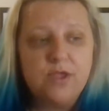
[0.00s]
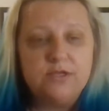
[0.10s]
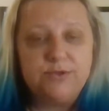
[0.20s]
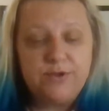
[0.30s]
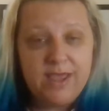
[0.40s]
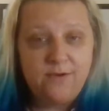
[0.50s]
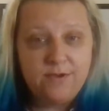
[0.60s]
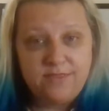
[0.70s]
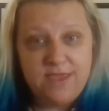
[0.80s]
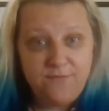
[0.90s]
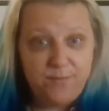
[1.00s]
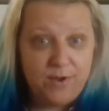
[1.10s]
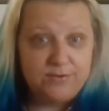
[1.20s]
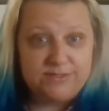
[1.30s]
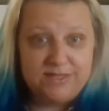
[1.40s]
So now they've
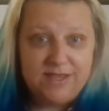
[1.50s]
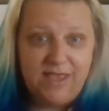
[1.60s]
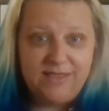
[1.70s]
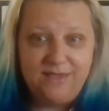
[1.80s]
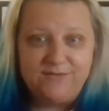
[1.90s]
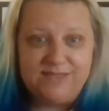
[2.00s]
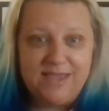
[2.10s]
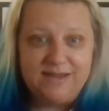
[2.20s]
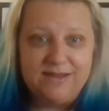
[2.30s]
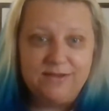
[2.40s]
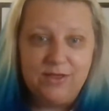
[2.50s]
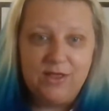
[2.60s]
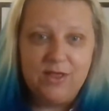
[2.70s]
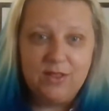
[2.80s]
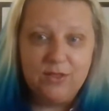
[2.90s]
opposed and they've said,
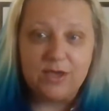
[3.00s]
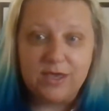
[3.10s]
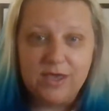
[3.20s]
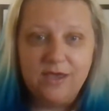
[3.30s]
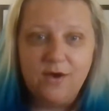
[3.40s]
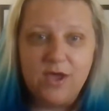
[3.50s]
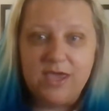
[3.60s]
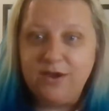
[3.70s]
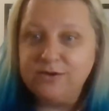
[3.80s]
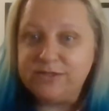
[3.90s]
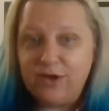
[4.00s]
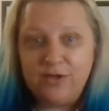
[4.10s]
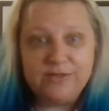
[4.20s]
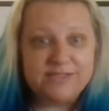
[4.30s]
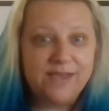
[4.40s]
look, here's
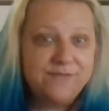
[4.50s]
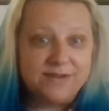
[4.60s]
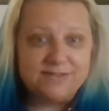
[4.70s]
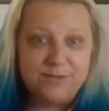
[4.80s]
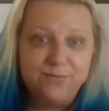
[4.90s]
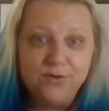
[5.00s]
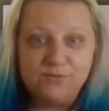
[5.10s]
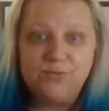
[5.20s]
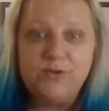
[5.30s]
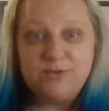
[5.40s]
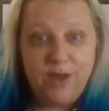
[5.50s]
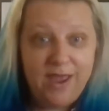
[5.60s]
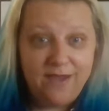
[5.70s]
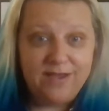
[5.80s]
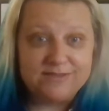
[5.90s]
all this evidence that proves we do
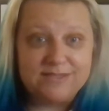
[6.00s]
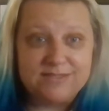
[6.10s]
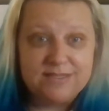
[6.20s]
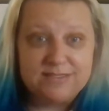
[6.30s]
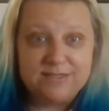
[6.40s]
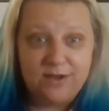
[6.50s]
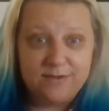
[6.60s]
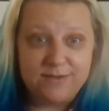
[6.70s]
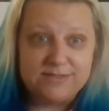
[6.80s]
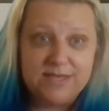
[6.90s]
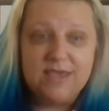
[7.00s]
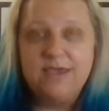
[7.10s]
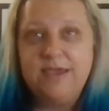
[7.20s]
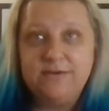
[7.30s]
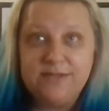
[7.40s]
not have access to these documents.
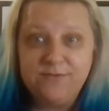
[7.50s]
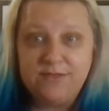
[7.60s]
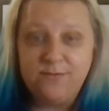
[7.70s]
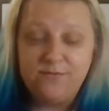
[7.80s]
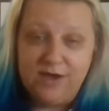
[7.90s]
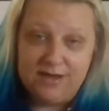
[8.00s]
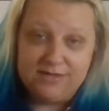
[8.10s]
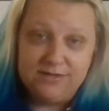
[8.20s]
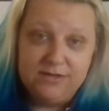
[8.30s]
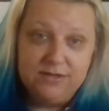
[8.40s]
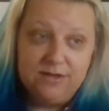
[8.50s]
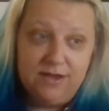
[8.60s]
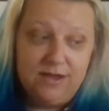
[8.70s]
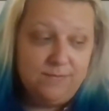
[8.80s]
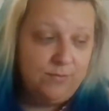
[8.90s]
Here's everything we've got.
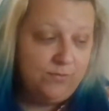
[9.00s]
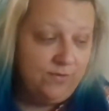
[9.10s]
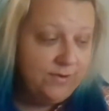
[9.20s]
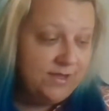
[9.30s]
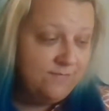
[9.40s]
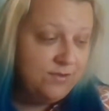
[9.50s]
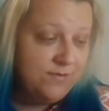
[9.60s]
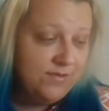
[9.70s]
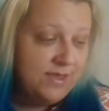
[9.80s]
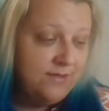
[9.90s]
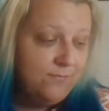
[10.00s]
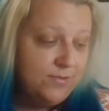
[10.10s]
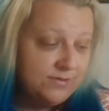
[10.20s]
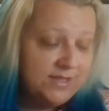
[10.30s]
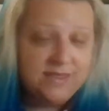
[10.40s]
We've already given you everything.
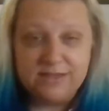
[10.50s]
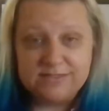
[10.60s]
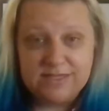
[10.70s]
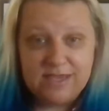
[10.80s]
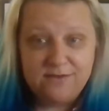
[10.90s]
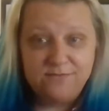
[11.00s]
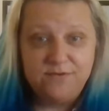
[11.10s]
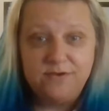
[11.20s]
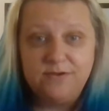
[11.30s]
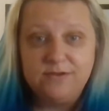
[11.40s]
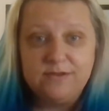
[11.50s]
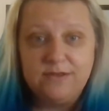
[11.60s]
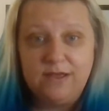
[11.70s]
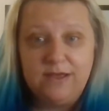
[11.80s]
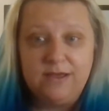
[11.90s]
There's nothing else to give.
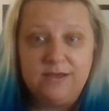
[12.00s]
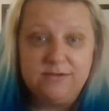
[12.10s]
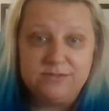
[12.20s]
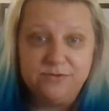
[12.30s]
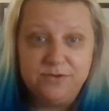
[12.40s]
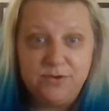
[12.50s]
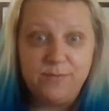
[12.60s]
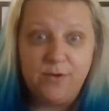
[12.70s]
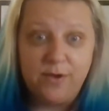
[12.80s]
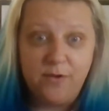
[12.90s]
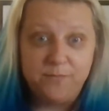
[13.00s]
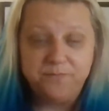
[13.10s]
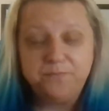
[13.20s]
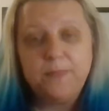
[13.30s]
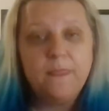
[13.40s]
Screw you. I'm going home.
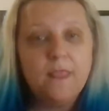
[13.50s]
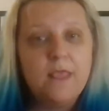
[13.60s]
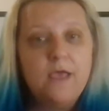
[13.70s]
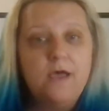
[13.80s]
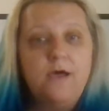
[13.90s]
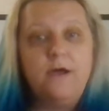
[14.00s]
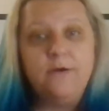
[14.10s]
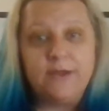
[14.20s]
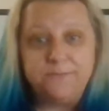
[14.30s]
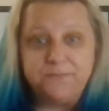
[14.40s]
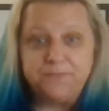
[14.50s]
All right.